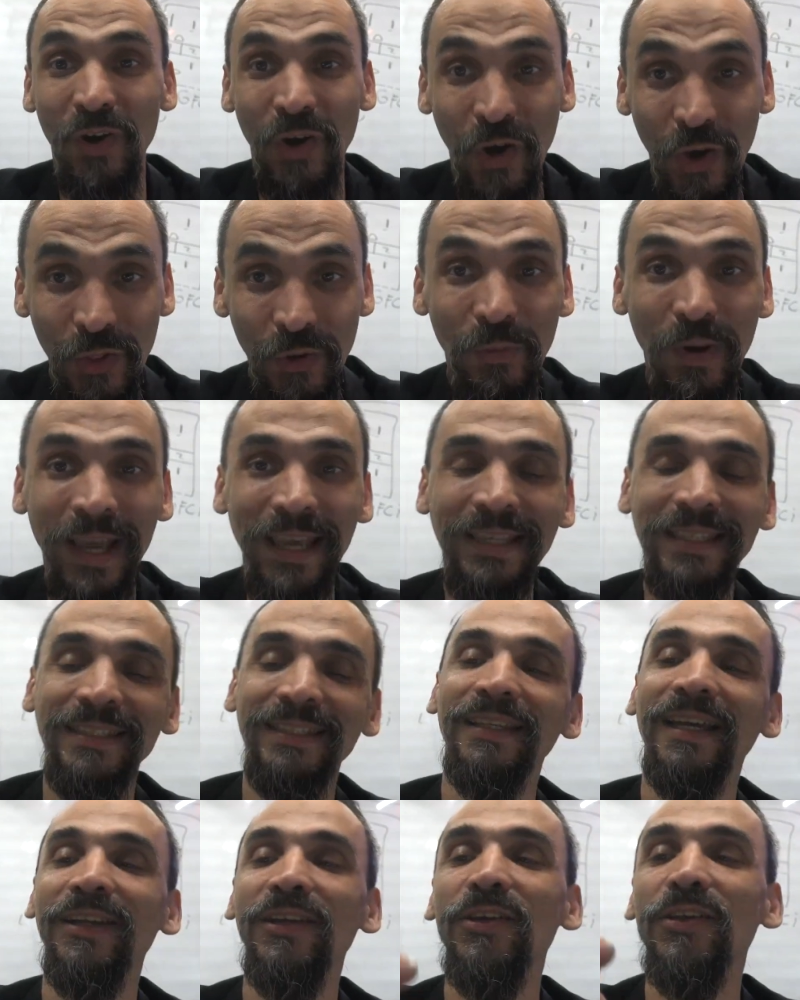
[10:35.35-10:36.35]

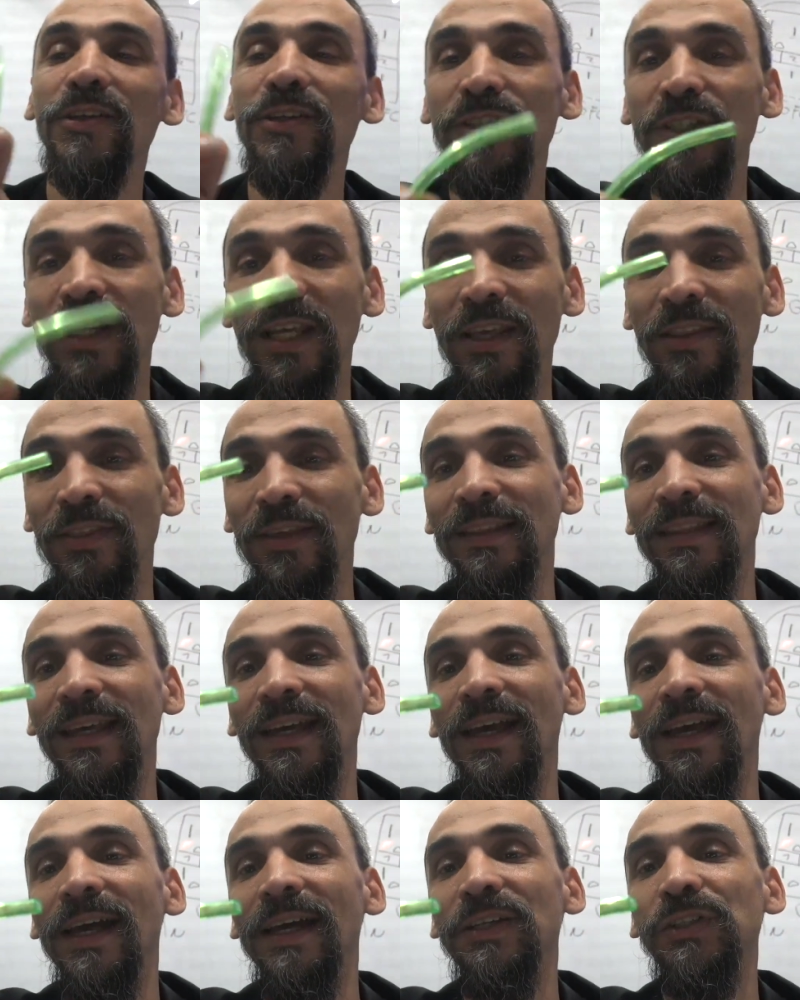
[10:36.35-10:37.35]
Otherwise, another thing
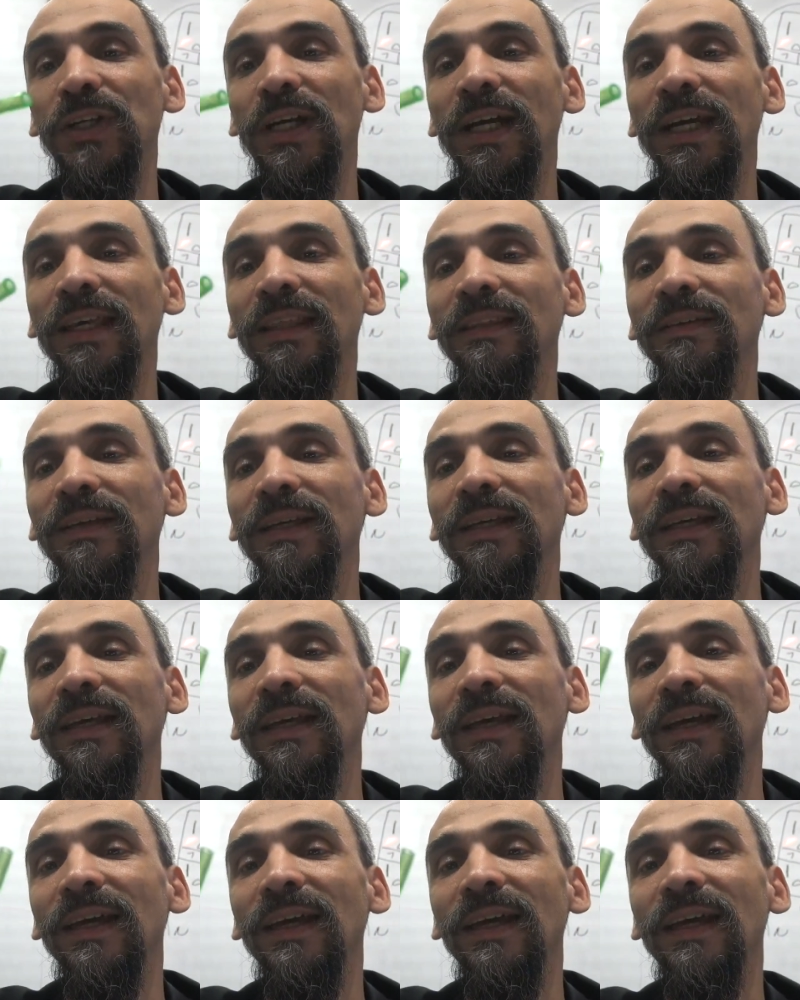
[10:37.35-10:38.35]
that I tried,
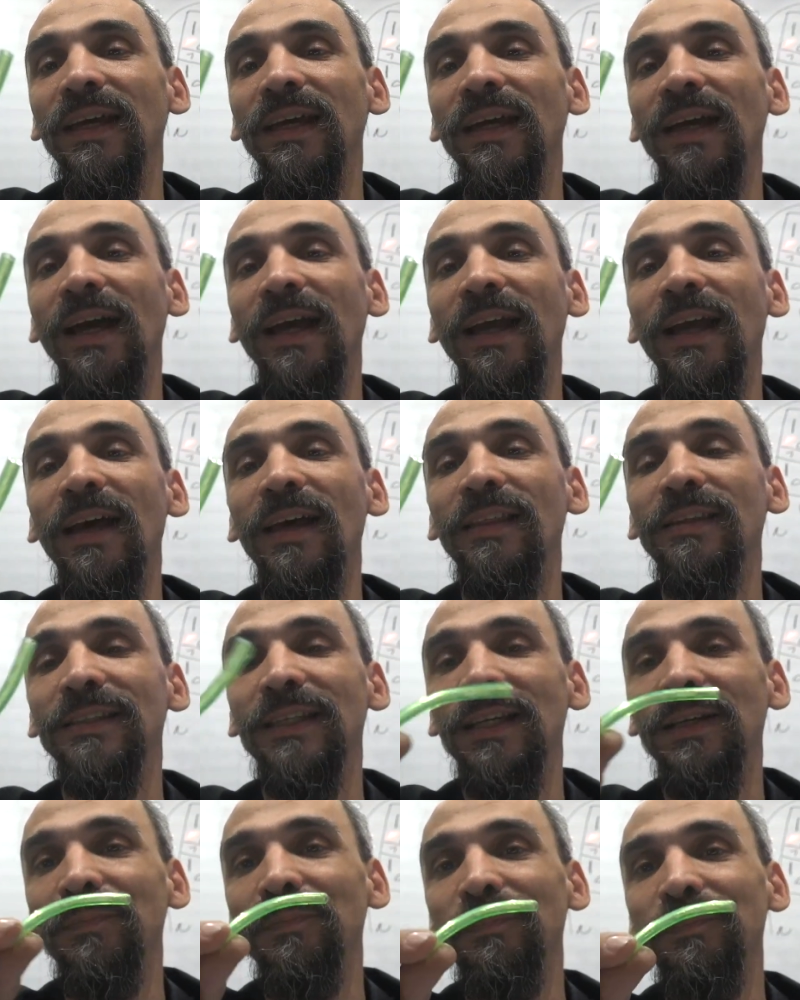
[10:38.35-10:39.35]
I had
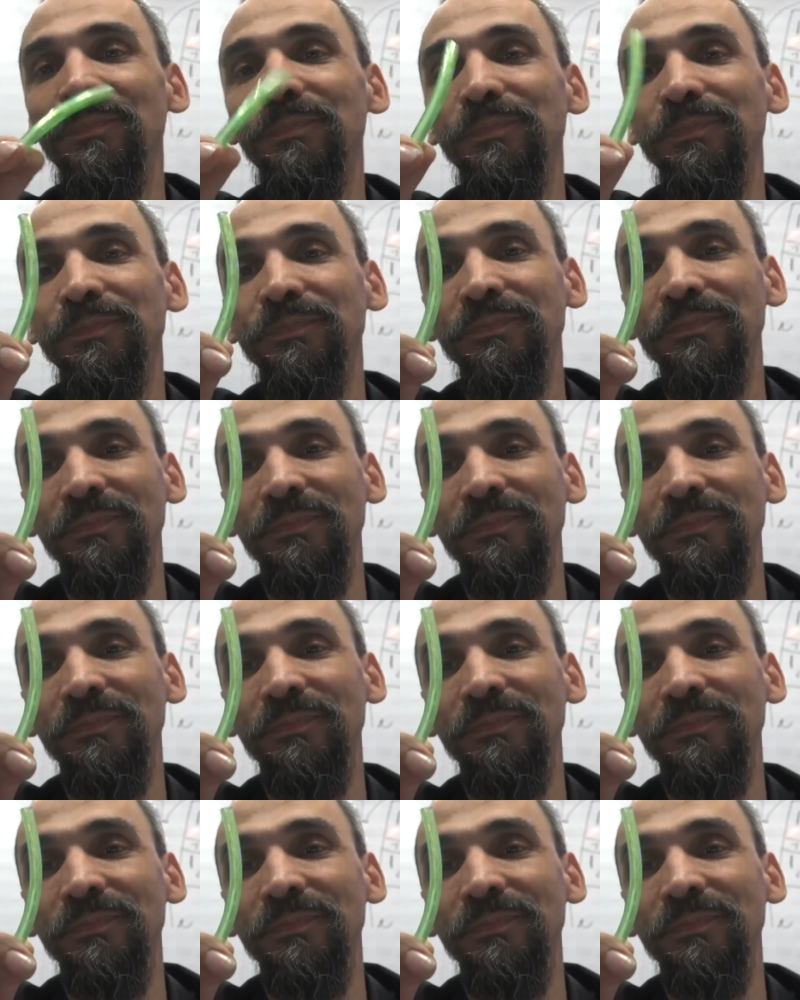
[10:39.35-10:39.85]
some